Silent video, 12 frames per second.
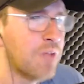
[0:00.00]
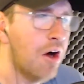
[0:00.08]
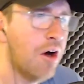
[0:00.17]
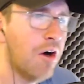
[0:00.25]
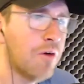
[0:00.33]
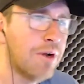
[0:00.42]

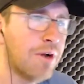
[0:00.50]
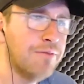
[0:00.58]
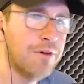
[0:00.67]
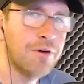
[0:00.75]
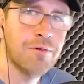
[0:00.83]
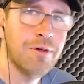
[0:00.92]
All right,
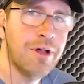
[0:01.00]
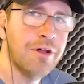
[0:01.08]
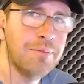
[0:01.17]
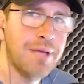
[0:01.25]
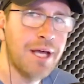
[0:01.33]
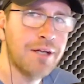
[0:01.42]
folks. Well, I
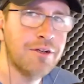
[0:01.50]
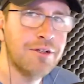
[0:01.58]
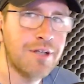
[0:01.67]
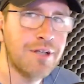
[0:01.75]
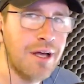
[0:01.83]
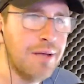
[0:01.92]
hope you had a
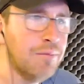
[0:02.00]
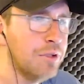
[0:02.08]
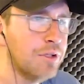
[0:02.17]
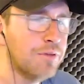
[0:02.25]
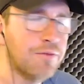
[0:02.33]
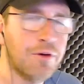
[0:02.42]
good time. We
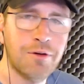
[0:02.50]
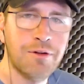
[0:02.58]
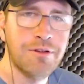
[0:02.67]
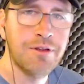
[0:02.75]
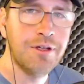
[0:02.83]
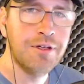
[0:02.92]
look forward to
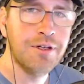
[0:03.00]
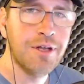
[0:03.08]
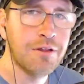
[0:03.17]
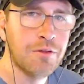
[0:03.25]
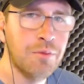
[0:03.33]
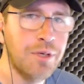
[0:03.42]
seeing you
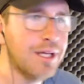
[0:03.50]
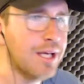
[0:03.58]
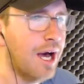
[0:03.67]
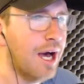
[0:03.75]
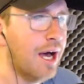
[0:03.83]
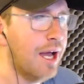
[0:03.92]
next week,
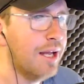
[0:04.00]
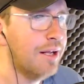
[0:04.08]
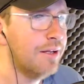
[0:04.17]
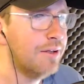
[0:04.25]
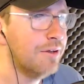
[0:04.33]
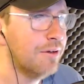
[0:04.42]
uh, and
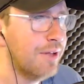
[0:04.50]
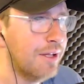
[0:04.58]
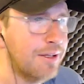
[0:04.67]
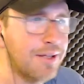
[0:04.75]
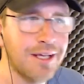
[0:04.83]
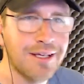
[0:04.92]
until then,
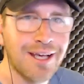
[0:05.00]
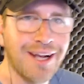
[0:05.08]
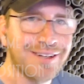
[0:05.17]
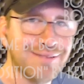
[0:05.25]
take care.